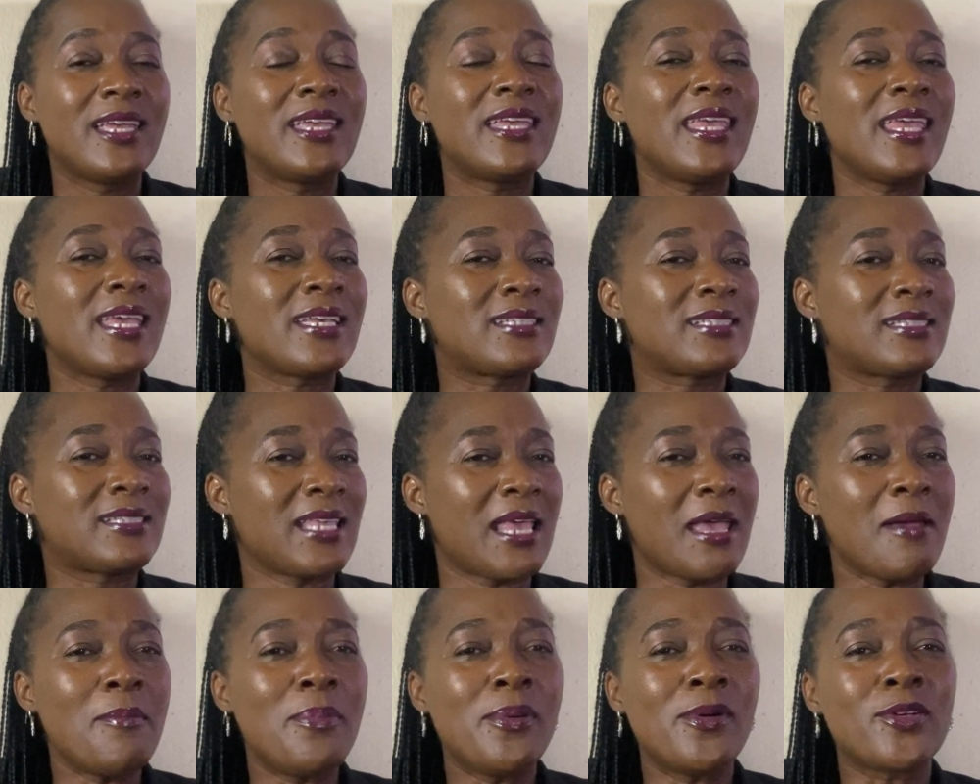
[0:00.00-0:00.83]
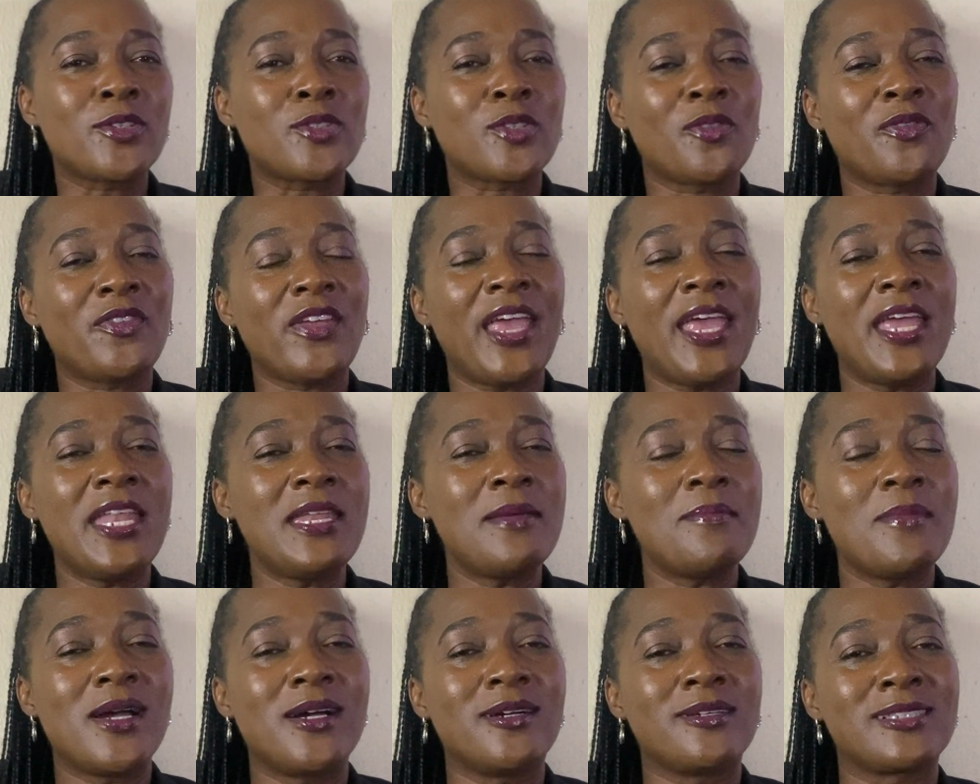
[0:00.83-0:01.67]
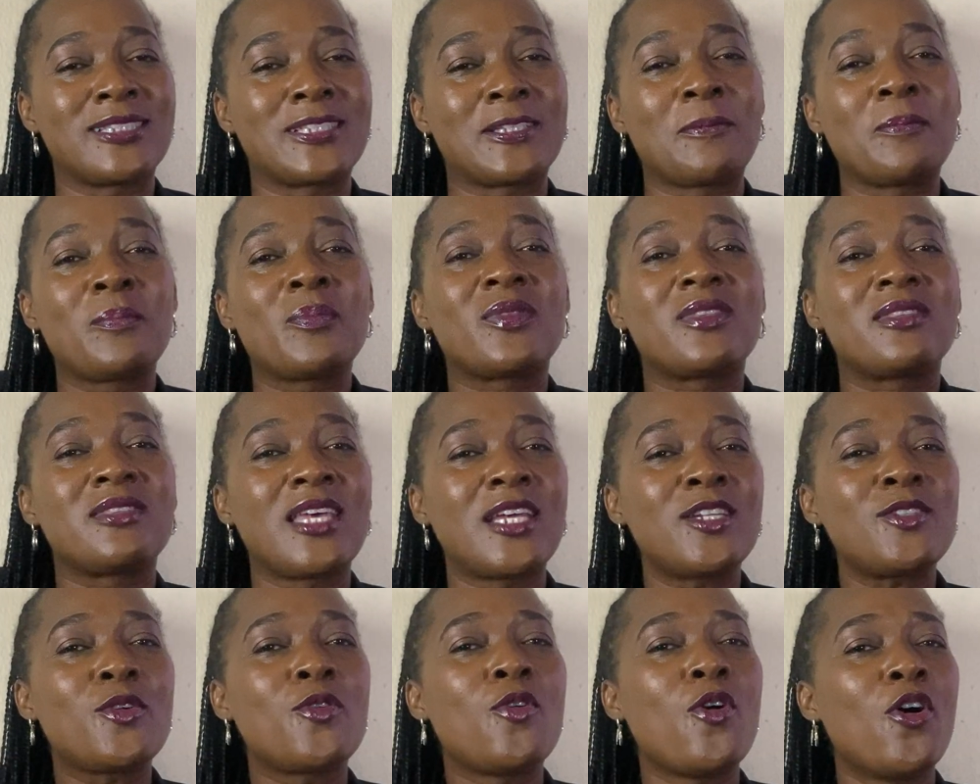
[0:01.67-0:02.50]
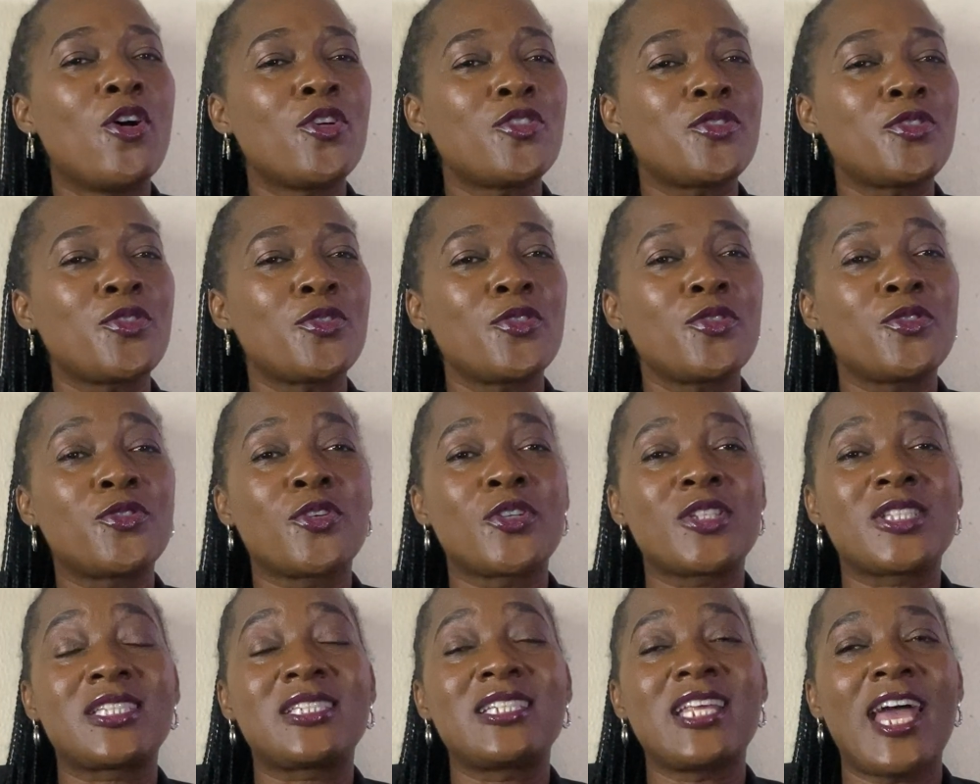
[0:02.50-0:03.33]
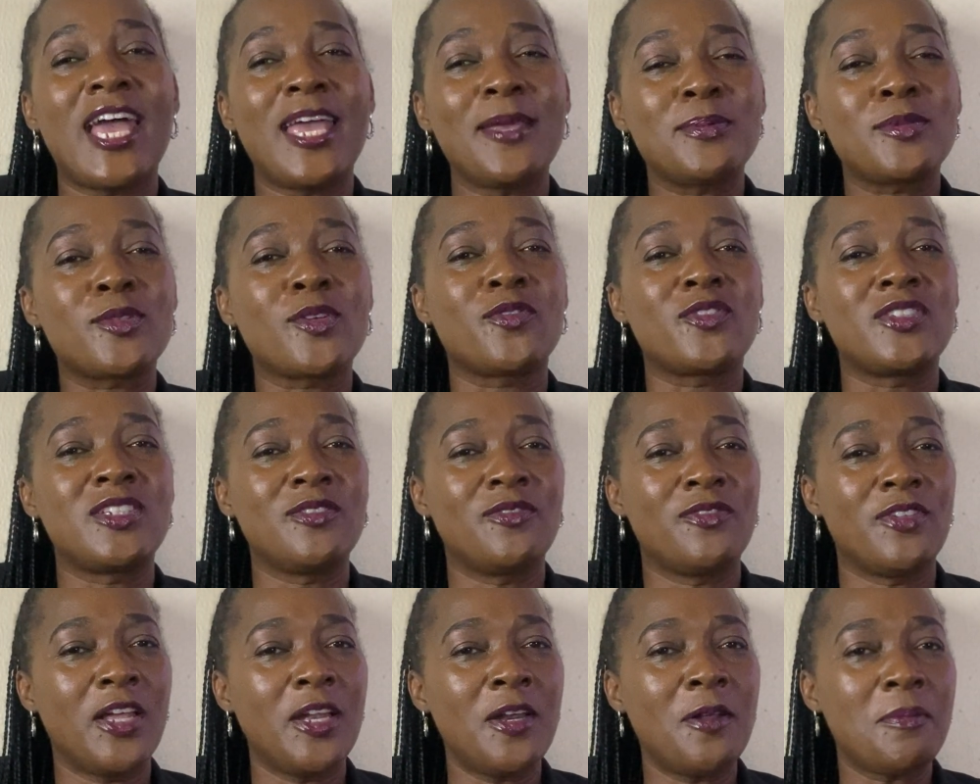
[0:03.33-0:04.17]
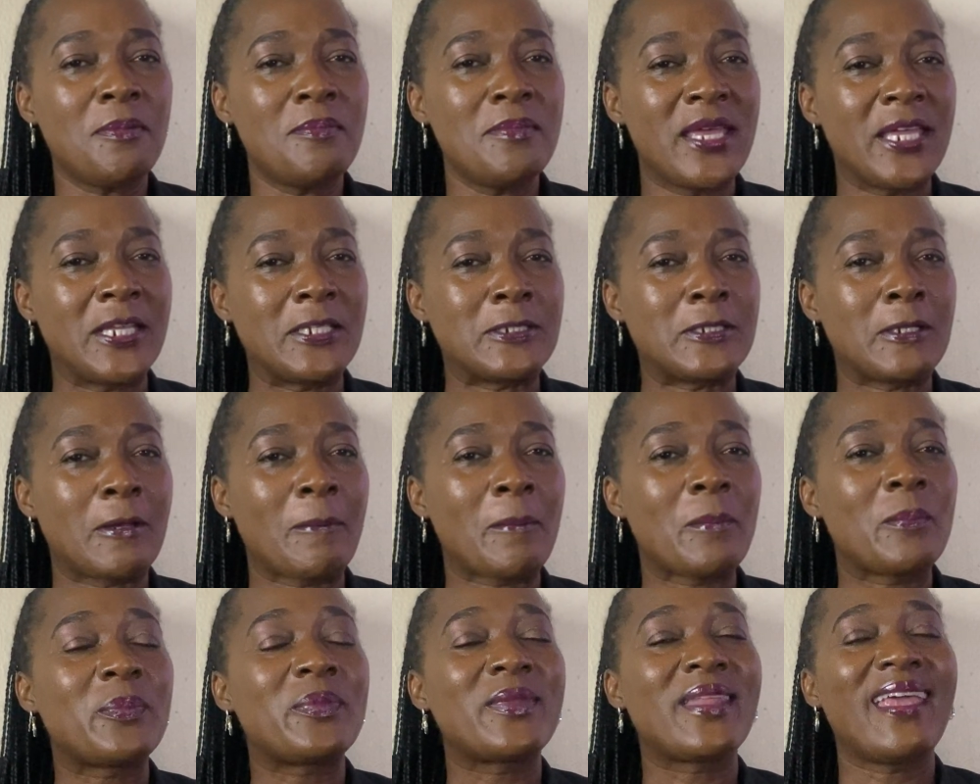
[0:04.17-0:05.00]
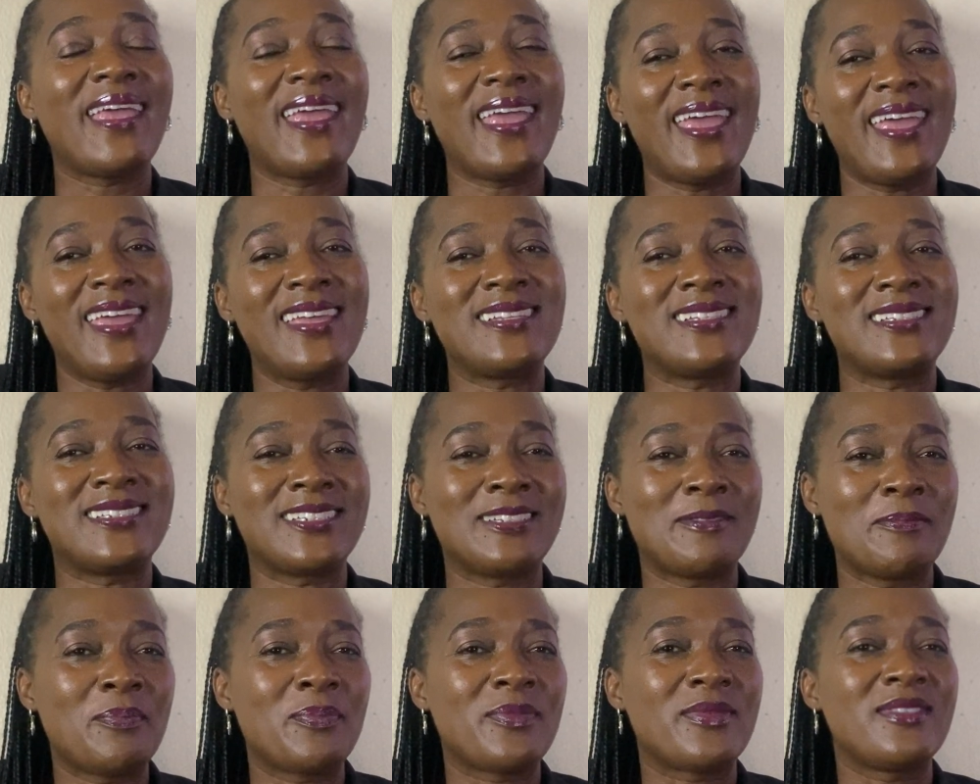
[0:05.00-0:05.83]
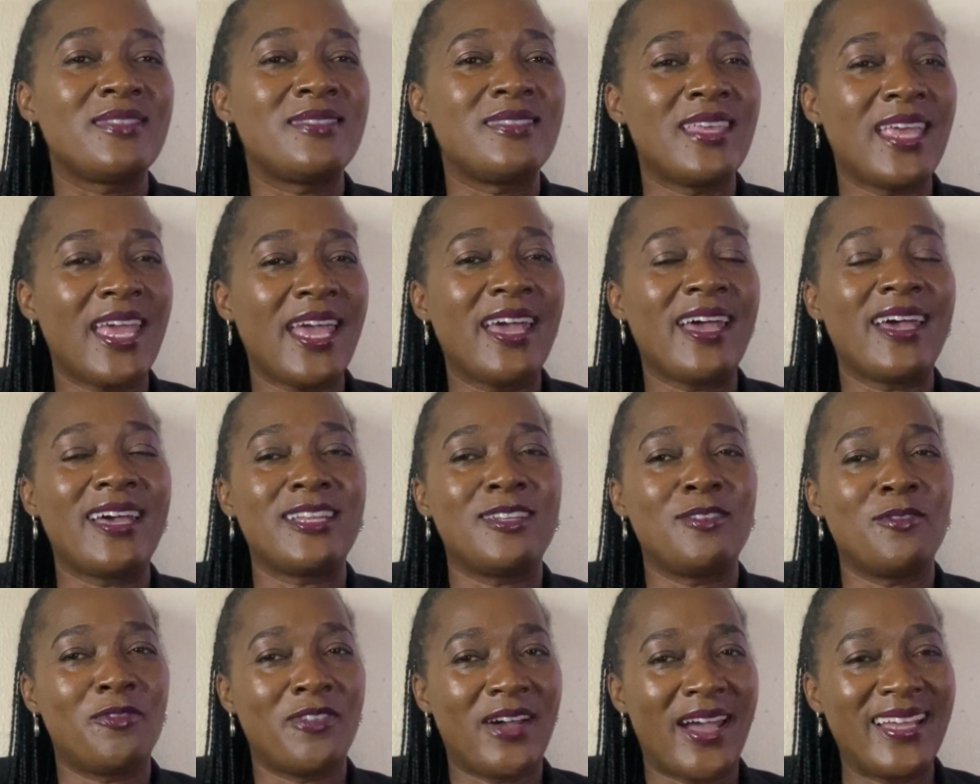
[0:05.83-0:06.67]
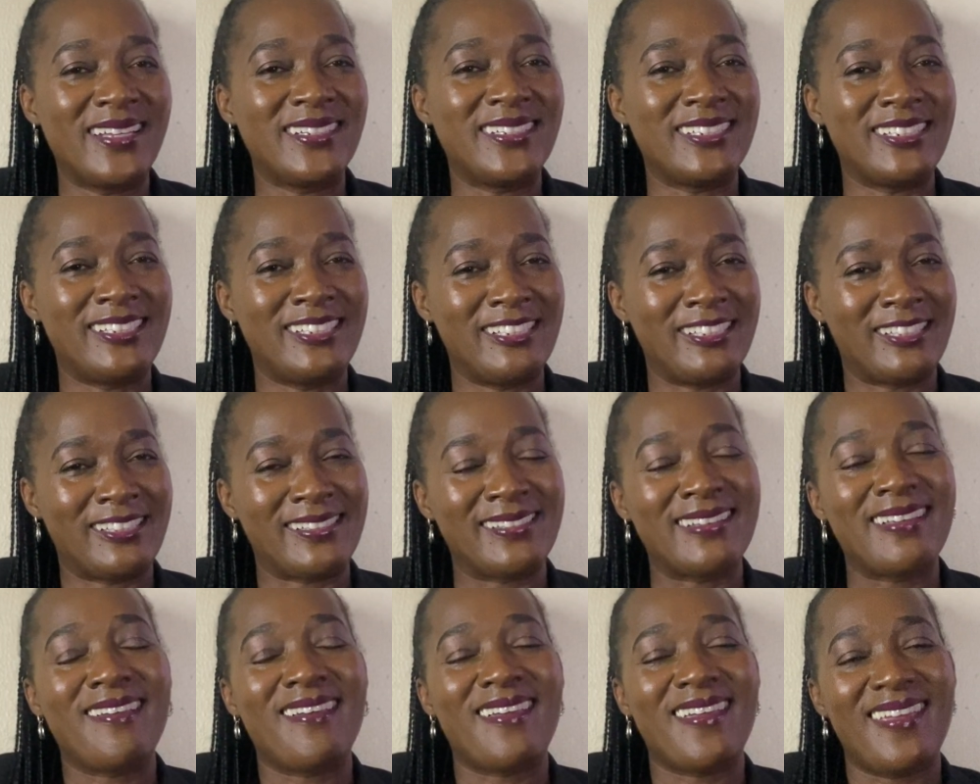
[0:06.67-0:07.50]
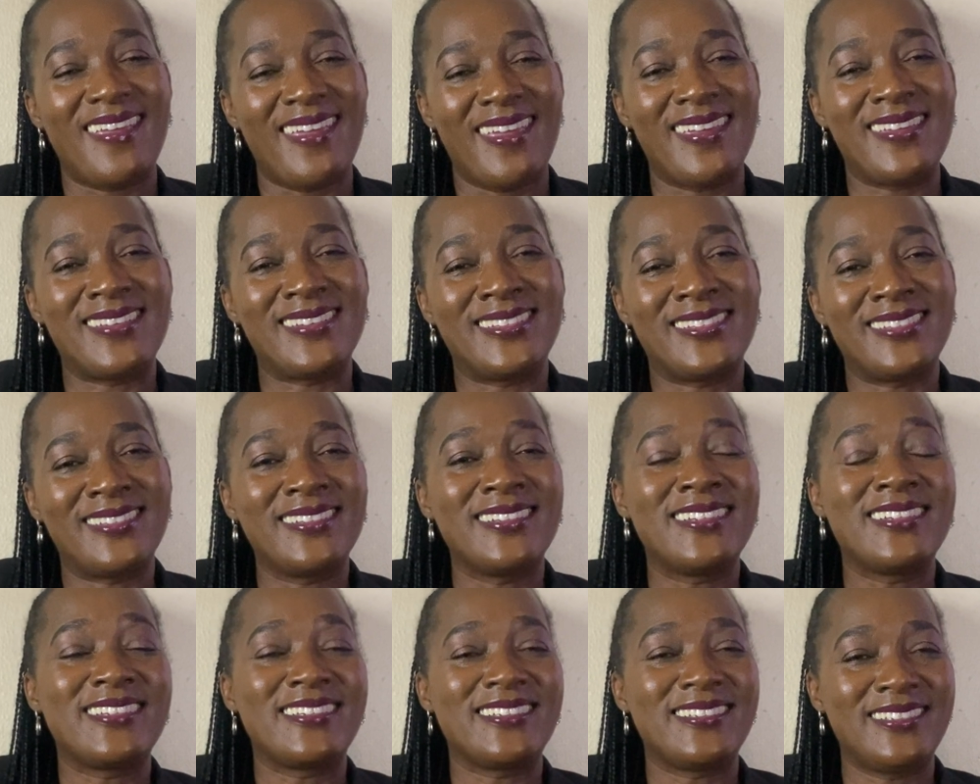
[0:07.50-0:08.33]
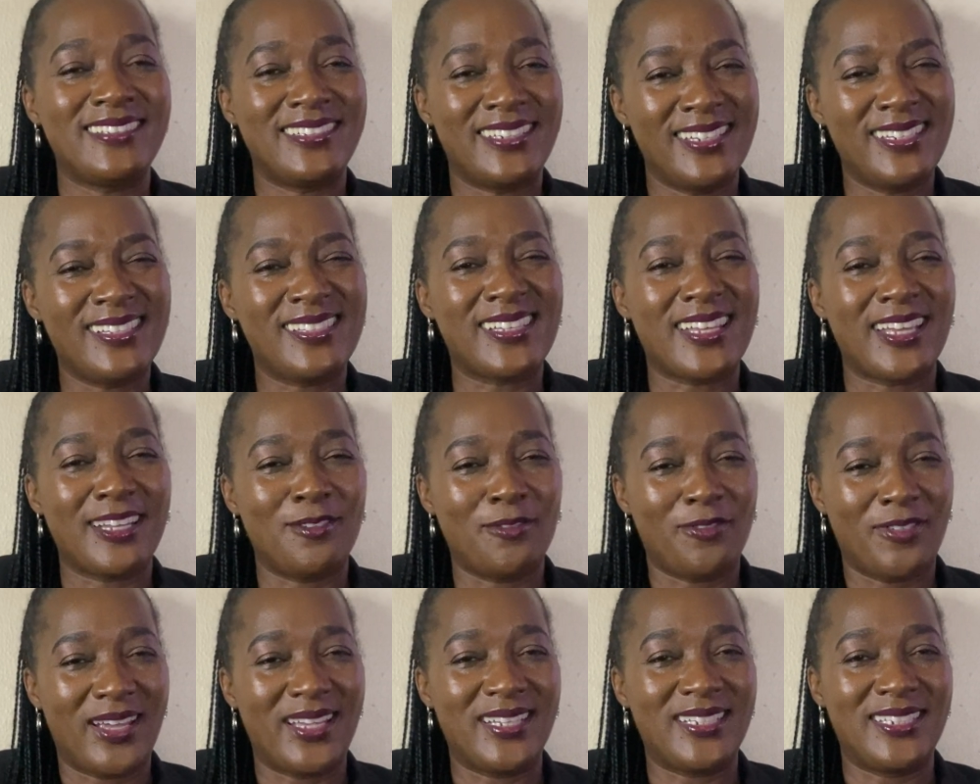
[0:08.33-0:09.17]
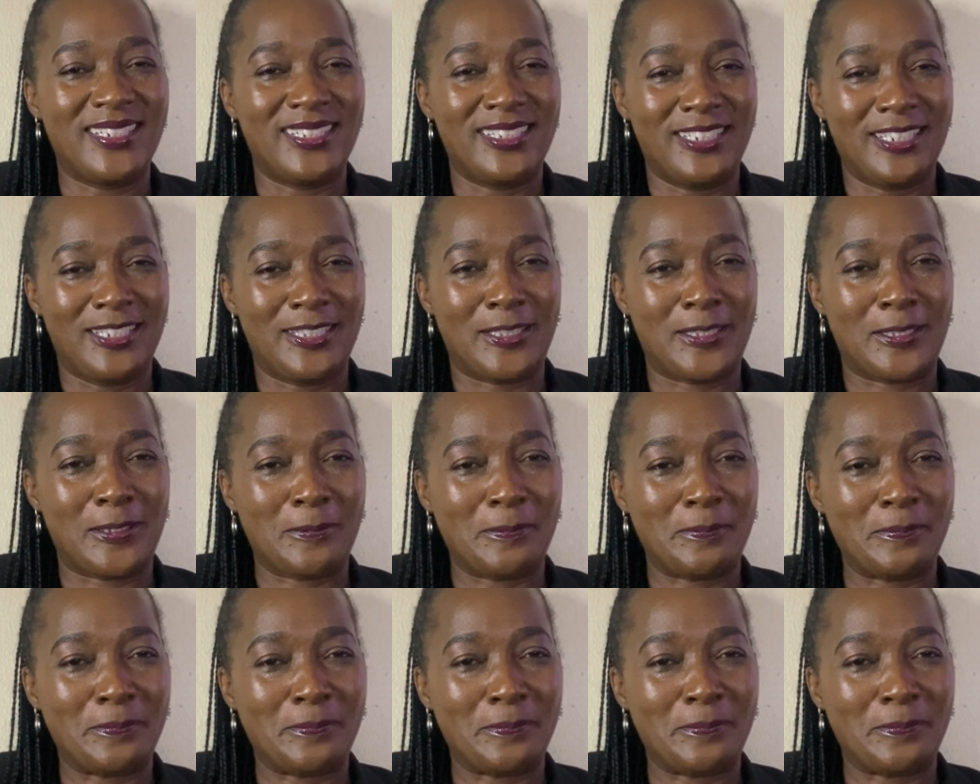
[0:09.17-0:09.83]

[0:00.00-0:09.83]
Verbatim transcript: Examples of animals that go through those types of development and their advantages and disadvantages.